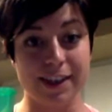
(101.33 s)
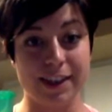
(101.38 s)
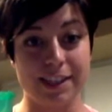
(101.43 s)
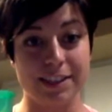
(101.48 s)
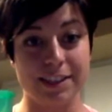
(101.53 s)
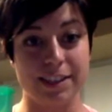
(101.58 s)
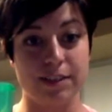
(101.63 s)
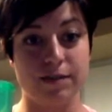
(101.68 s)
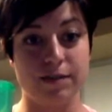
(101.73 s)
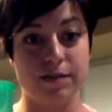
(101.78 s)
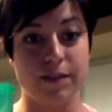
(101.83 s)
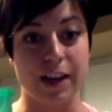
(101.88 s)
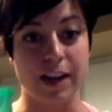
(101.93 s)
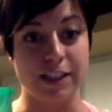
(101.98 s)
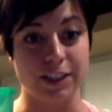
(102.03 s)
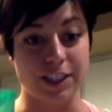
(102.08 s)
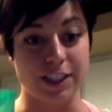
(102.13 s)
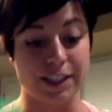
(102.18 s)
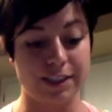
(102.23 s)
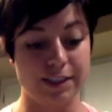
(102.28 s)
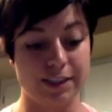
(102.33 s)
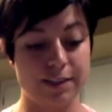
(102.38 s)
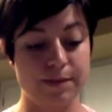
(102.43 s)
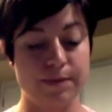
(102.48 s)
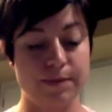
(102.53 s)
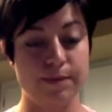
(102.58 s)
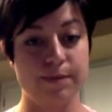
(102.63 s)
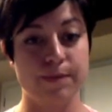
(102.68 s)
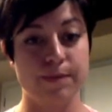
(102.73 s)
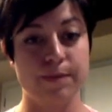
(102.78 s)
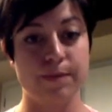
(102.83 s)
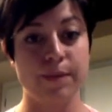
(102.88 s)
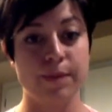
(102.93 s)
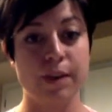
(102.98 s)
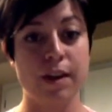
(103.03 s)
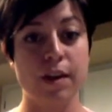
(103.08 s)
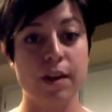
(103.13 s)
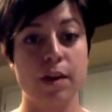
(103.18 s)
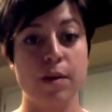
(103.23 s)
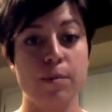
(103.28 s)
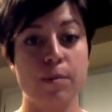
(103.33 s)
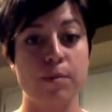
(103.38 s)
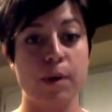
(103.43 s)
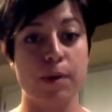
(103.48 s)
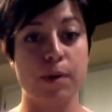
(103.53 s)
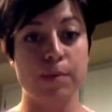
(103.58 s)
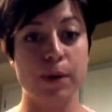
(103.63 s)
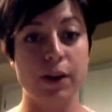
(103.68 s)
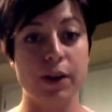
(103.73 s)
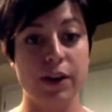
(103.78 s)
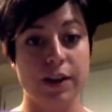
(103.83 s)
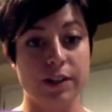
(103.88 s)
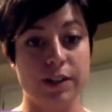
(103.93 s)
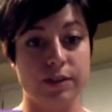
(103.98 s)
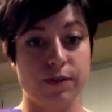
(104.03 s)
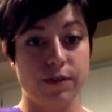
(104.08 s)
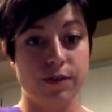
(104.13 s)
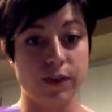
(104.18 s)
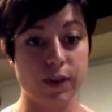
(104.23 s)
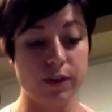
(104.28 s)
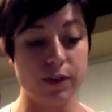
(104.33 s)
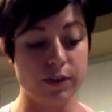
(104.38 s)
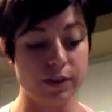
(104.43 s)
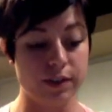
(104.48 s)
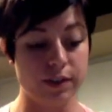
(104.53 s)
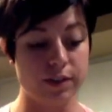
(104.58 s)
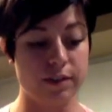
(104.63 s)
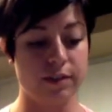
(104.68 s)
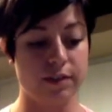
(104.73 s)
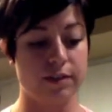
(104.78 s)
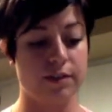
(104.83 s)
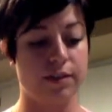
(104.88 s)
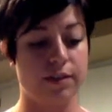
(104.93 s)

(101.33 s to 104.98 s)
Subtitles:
this is veggies. Purple is fruits.